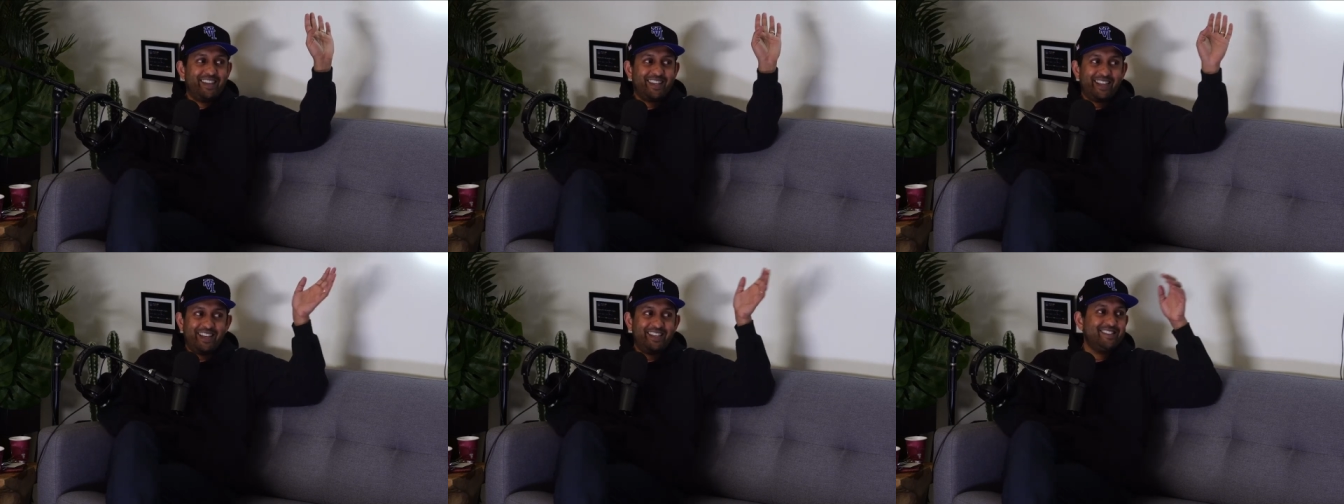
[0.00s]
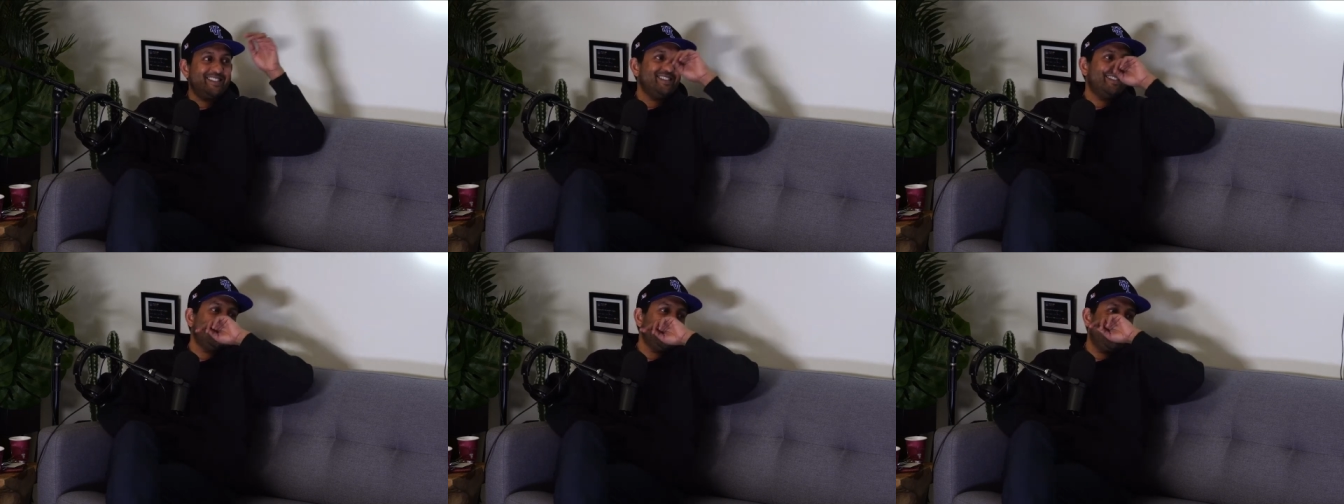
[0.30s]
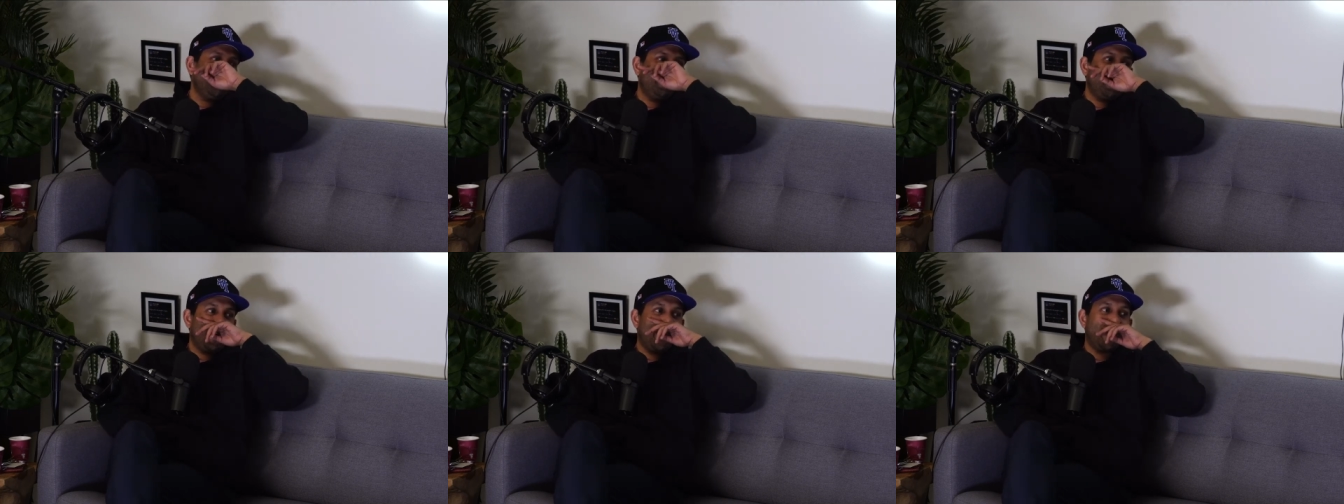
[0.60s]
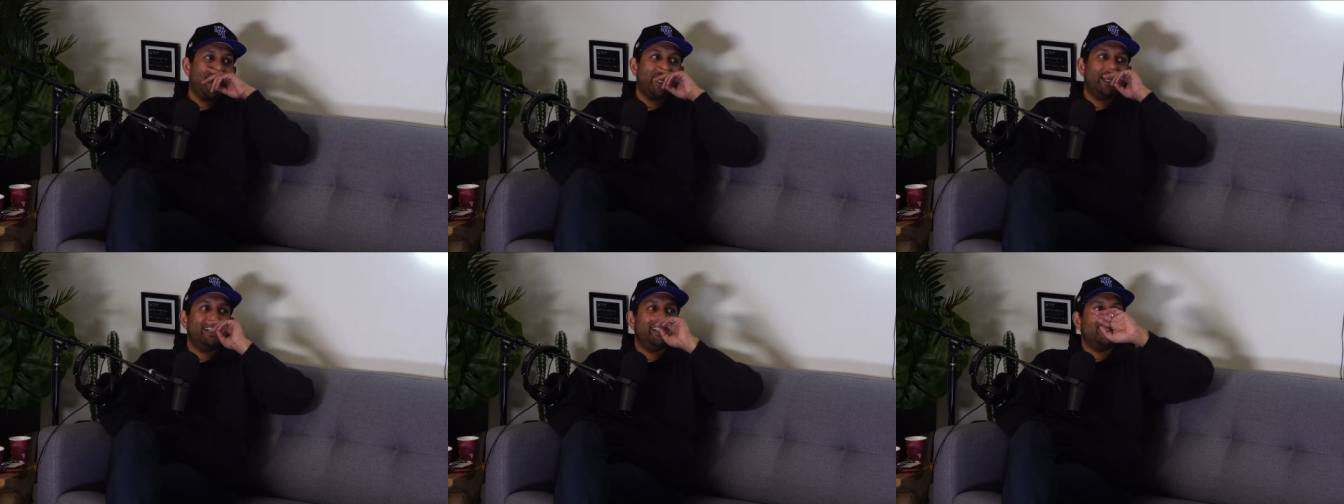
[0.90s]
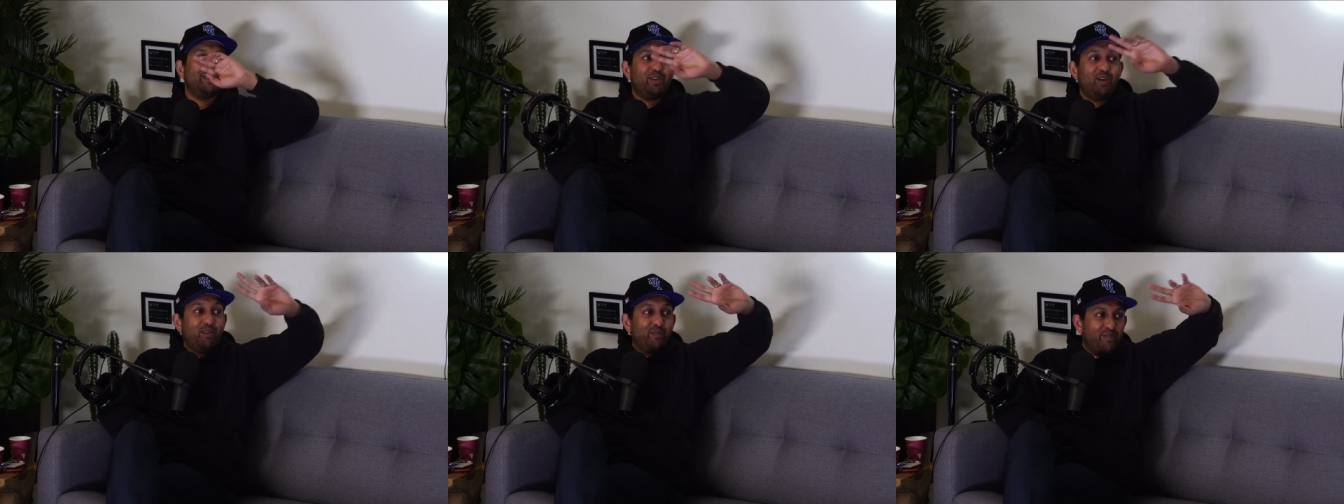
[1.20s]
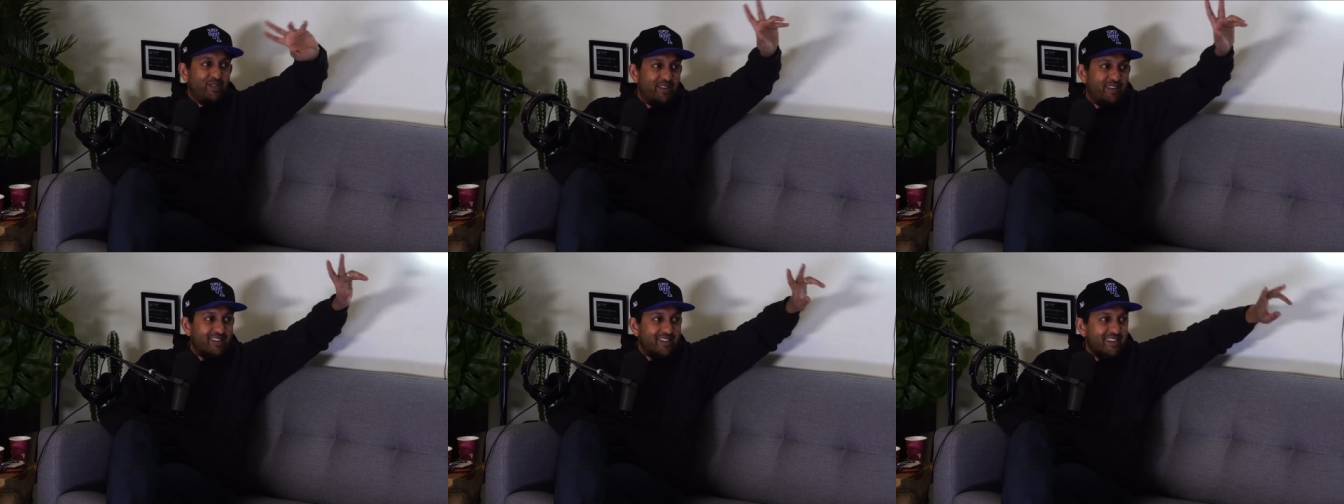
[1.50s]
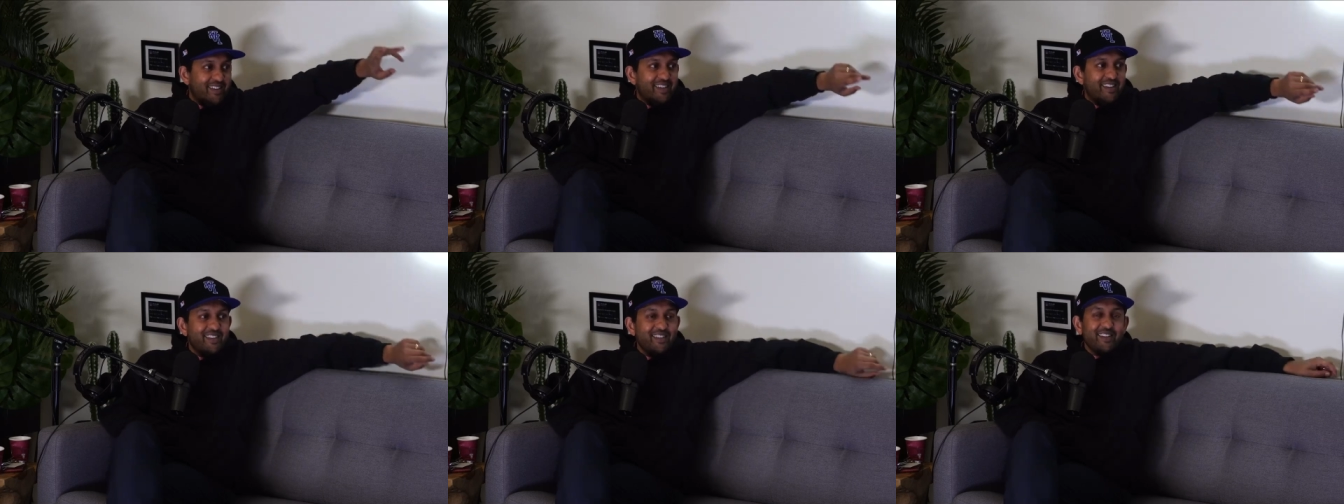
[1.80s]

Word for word: because it said fuck it, it's over. Yeah.